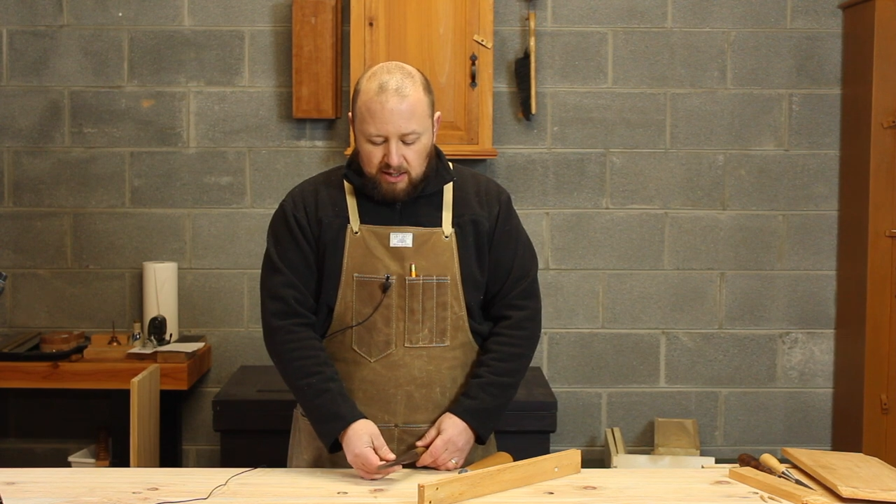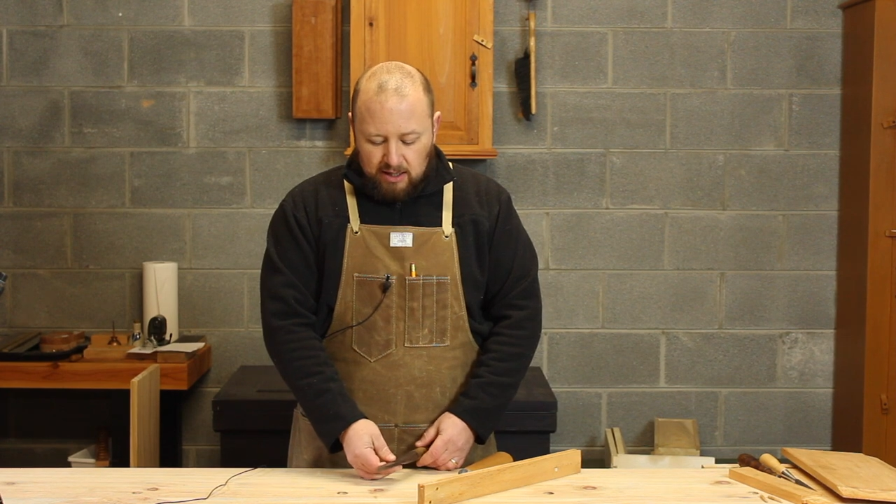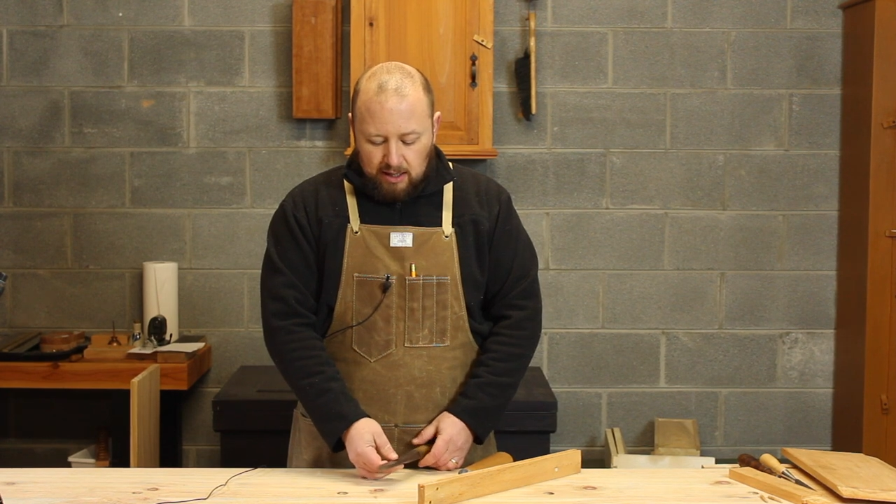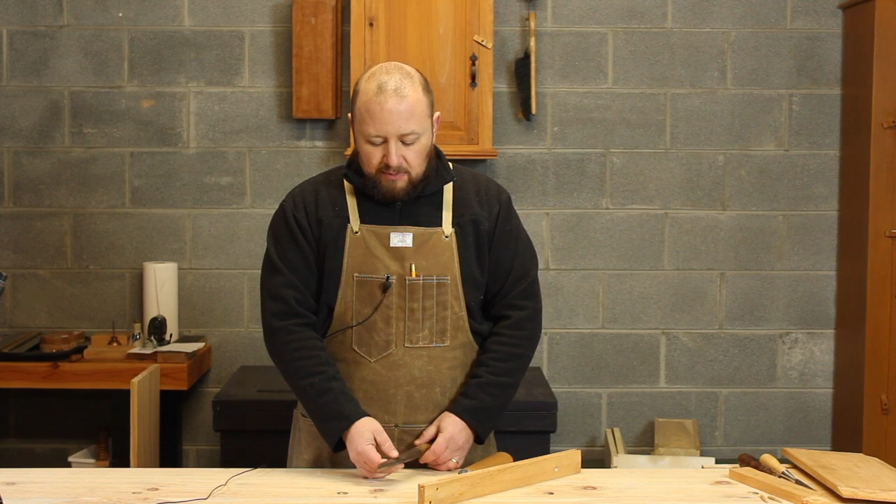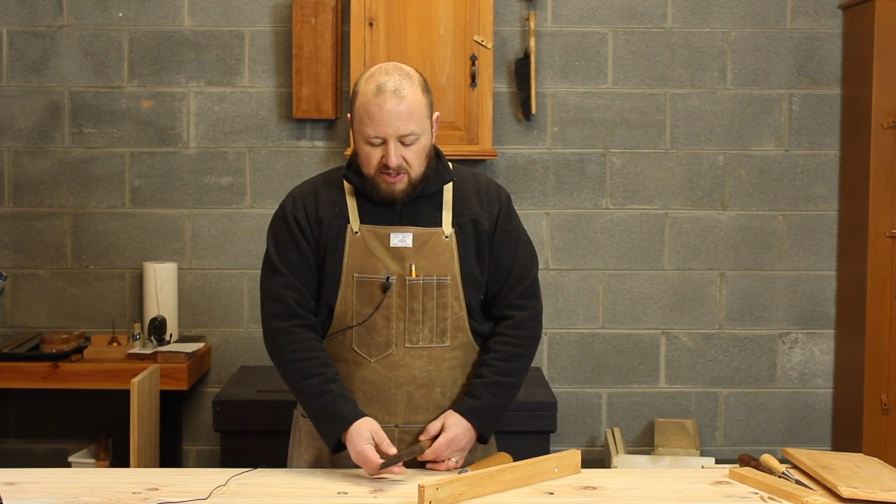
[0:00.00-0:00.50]

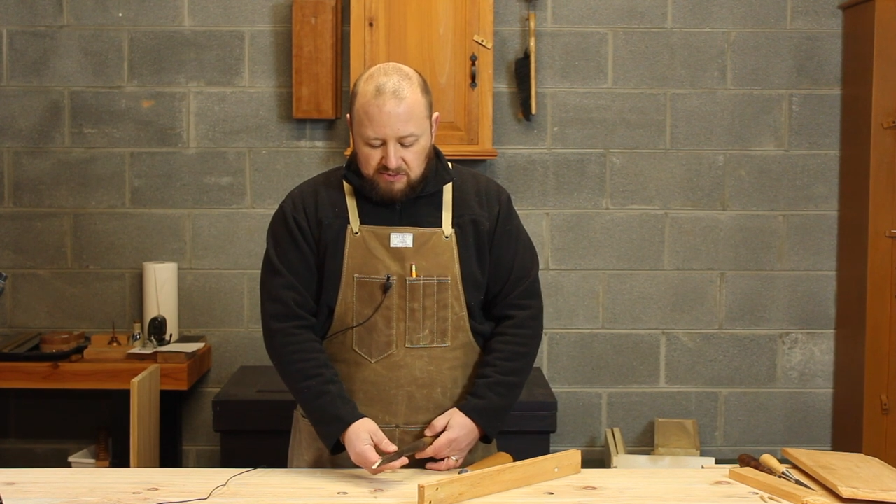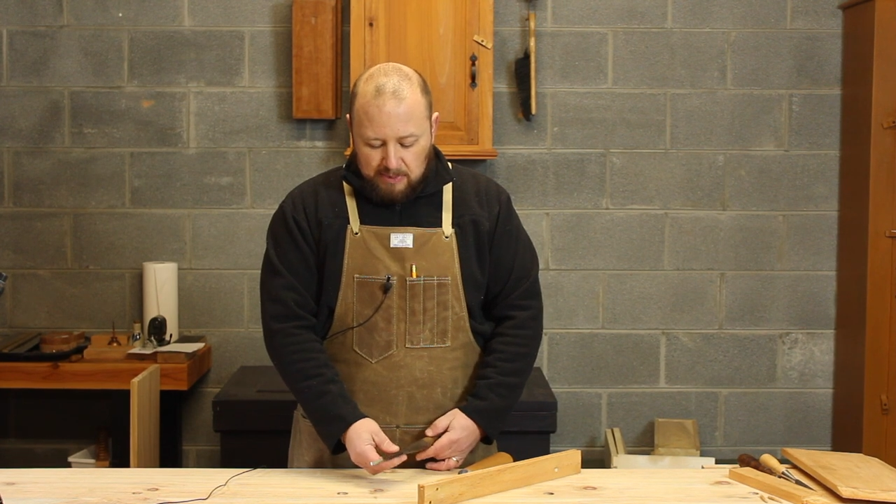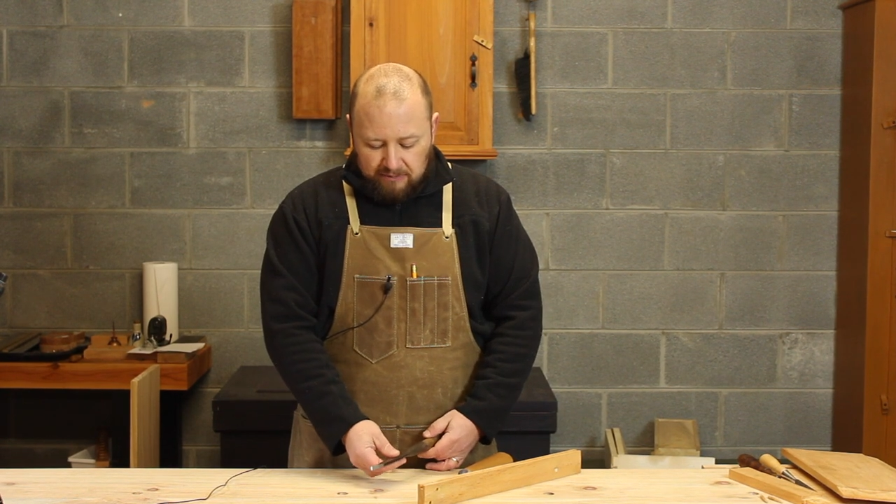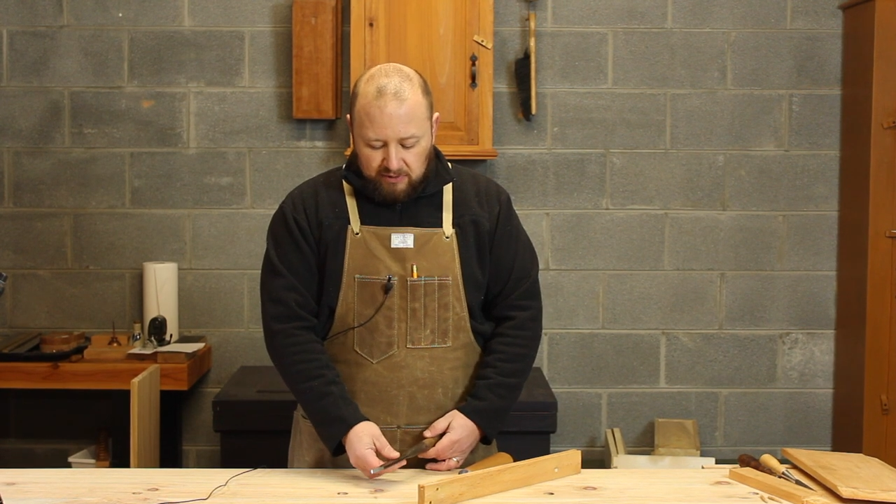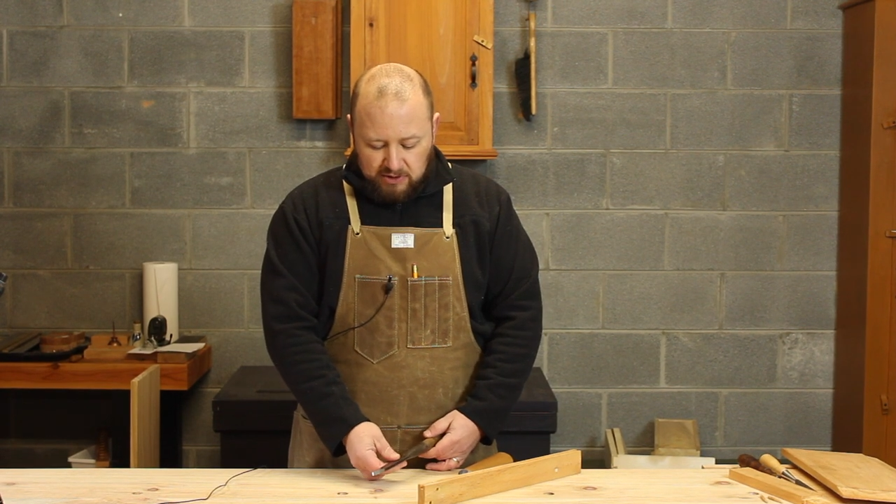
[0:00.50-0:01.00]
um, this
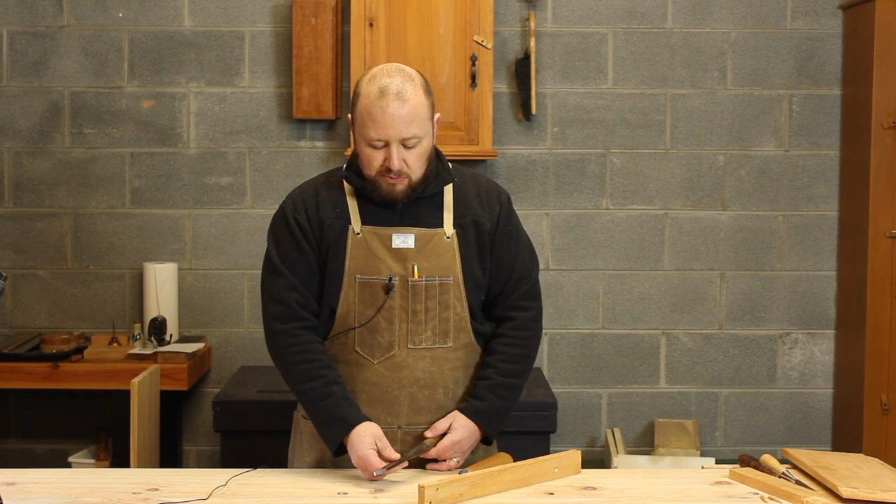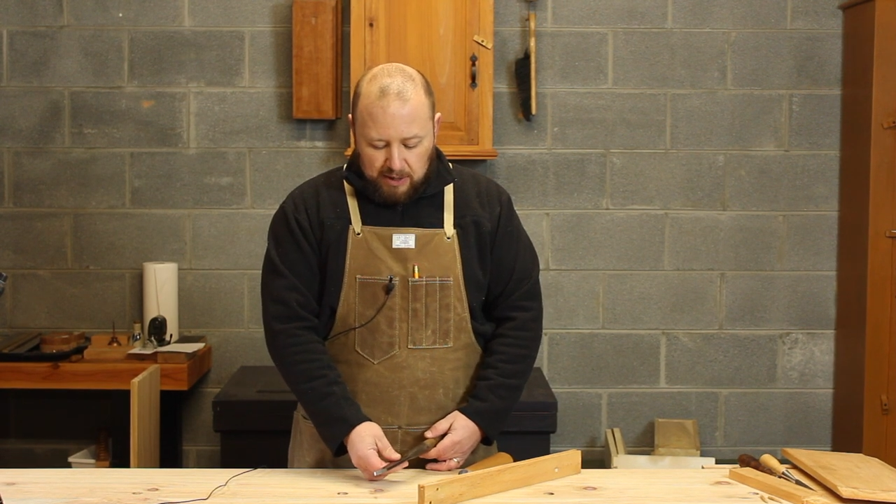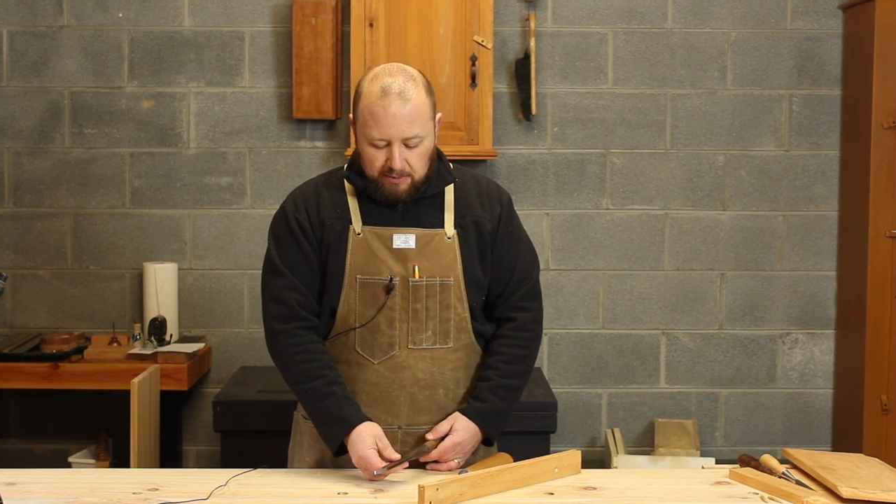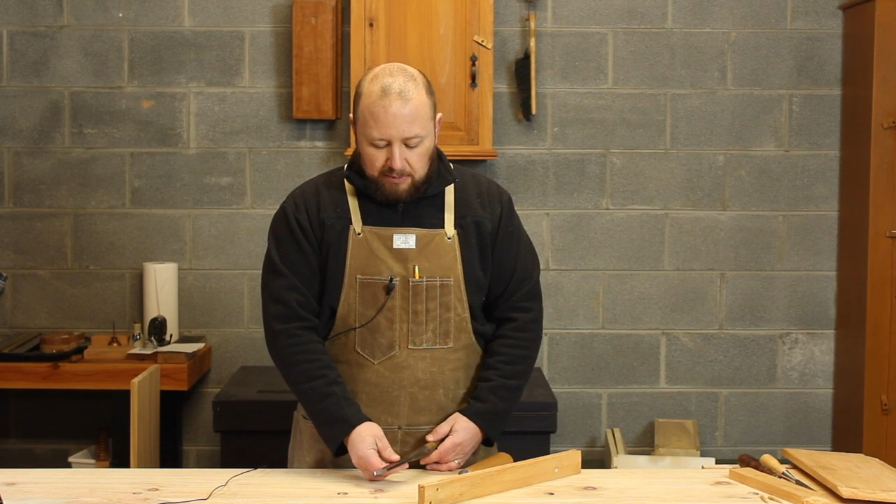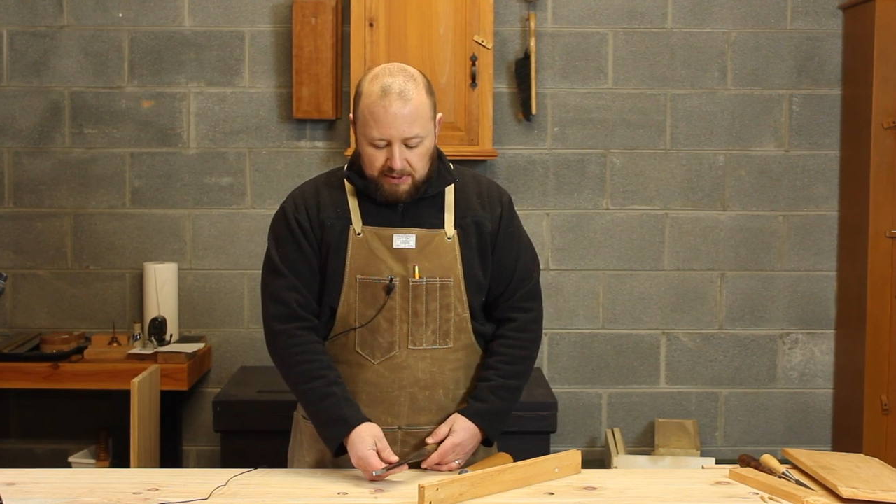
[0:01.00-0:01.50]
bevel is
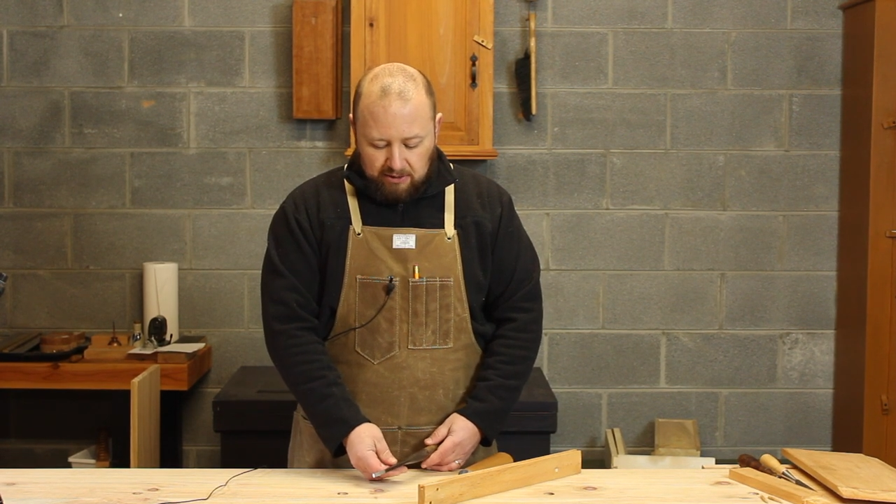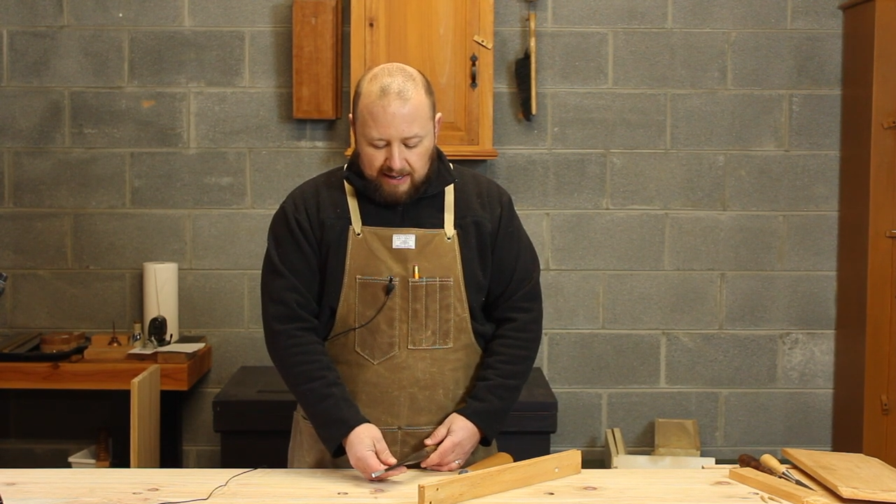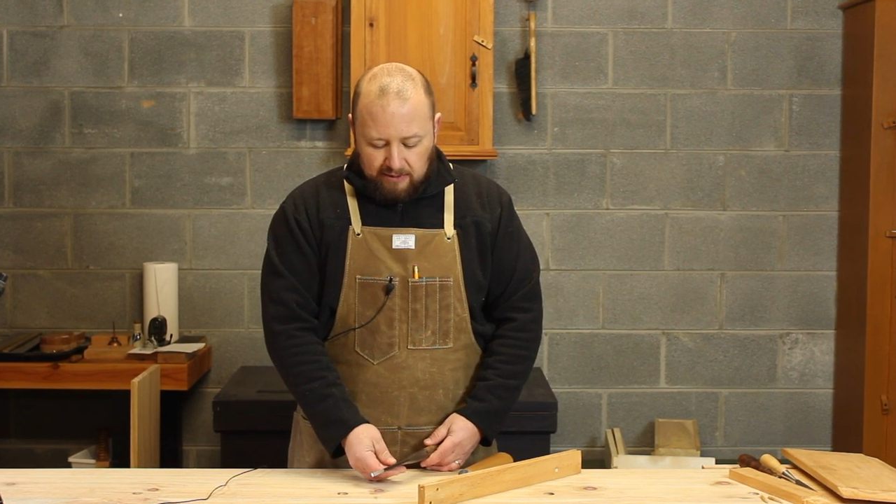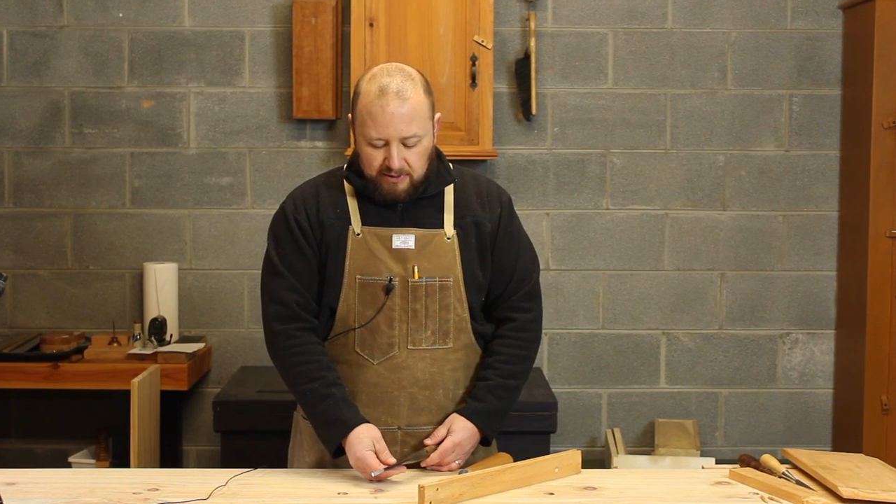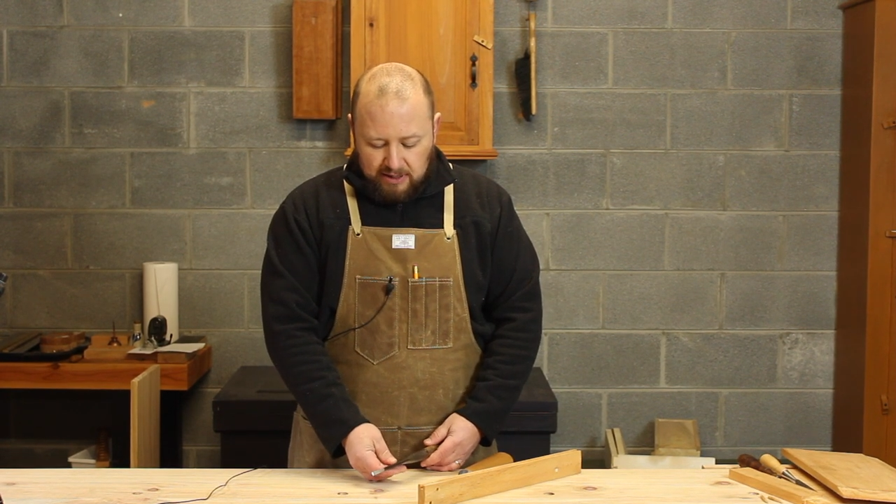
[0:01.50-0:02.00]
probably ground